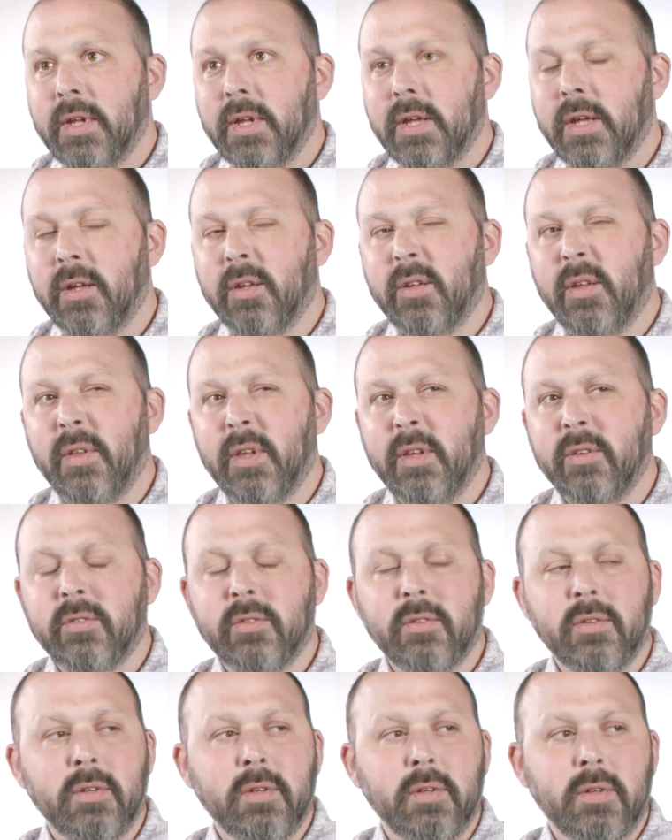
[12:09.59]
I think
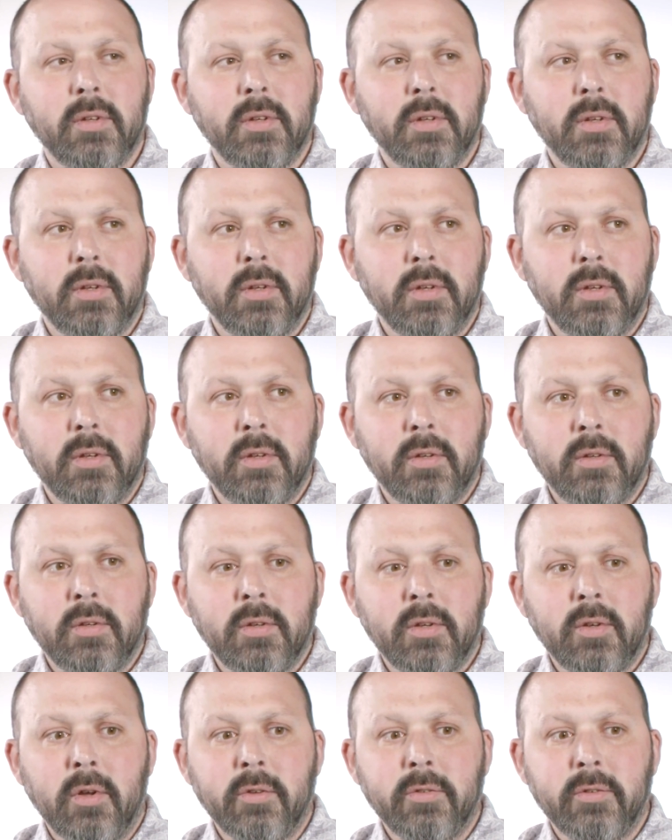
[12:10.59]
it's
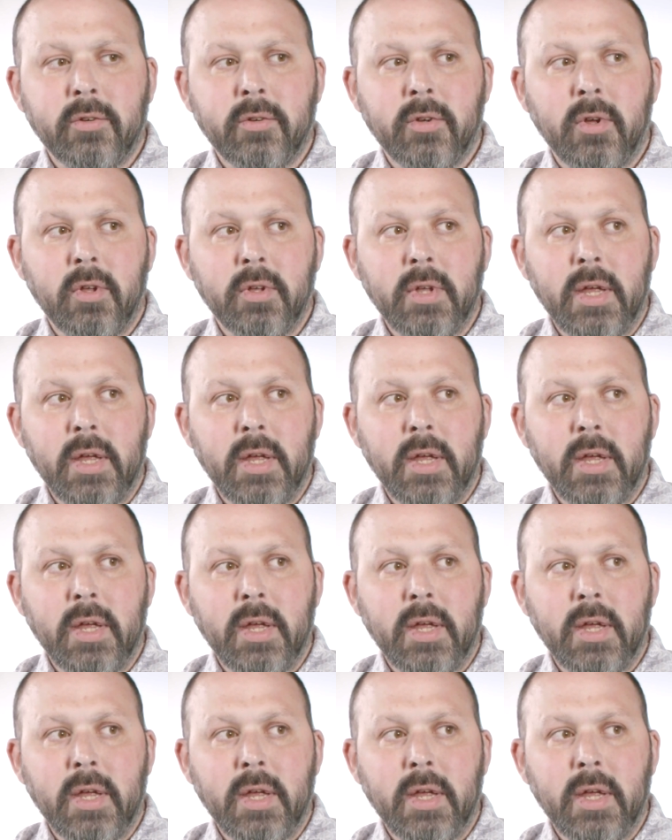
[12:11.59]
also called